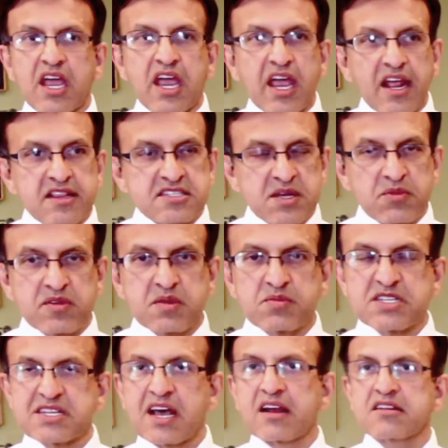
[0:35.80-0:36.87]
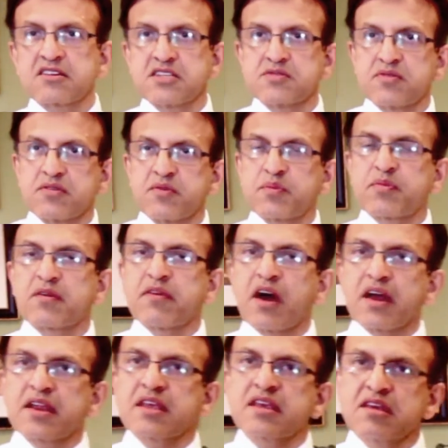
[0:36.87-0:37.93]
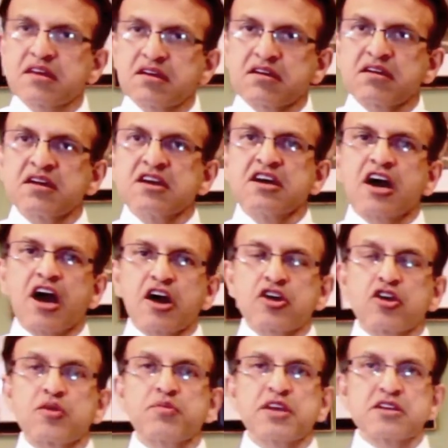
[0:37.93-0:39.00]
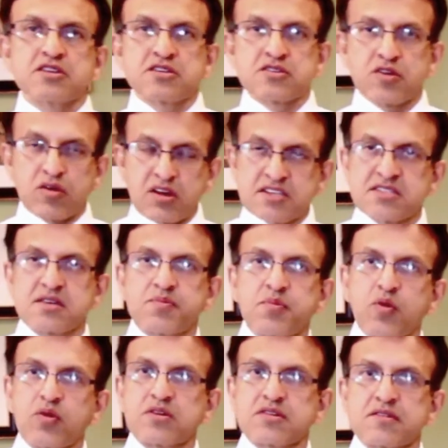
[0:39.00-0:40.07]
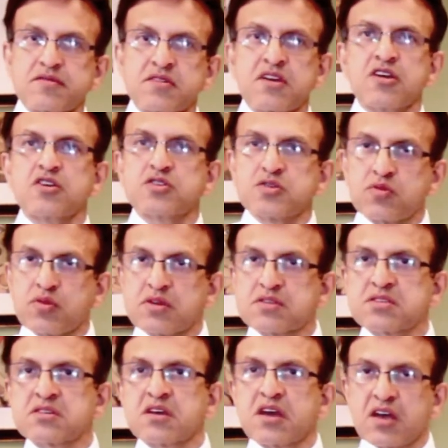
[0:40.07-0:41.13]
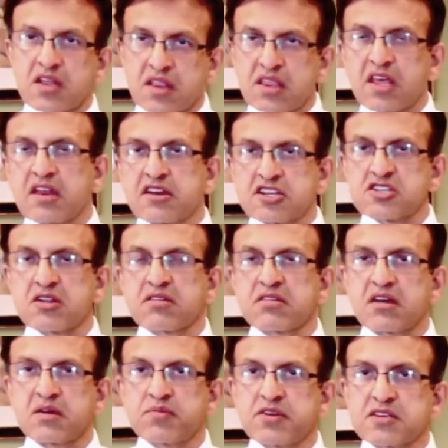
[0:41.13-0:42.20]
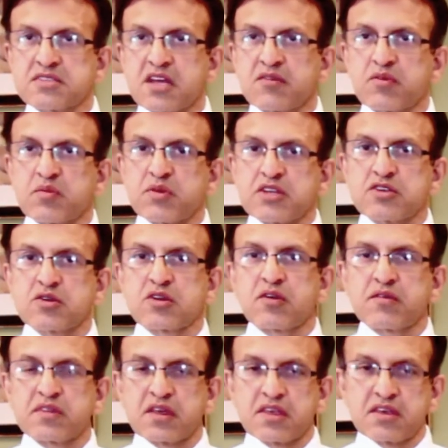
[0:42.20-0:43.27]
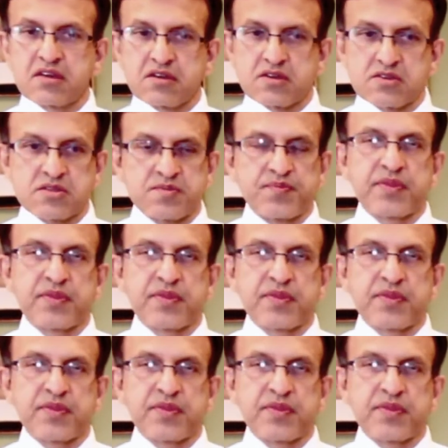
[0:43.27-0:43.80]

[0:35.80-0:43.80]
and some of the modalities we'll be providing here are going to be totally supportive towards the additional therapies that we've been doing over the years.